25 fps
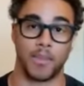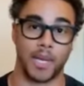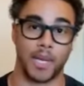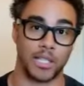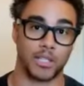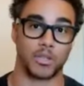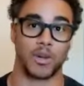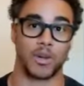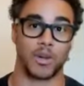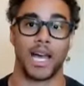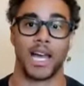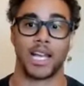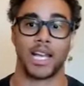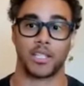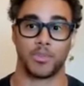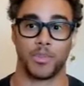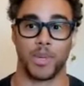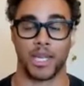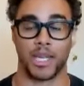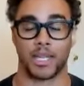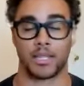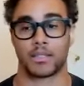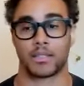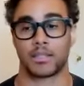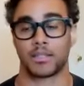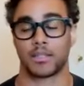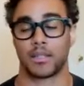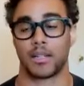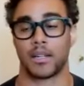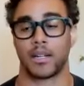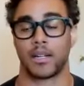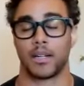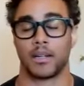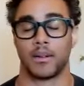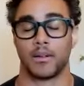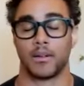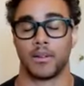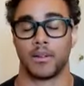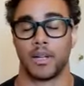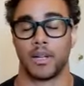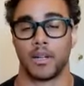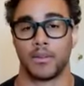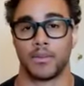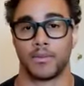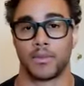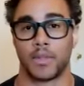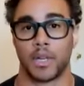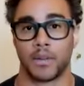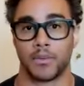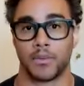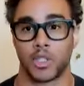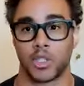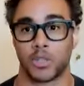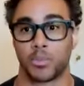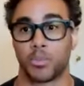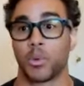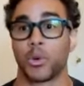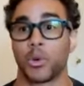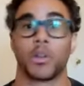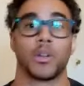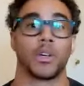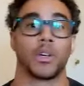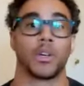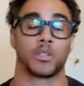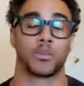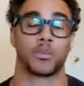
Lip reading: The mental aspects of the sport,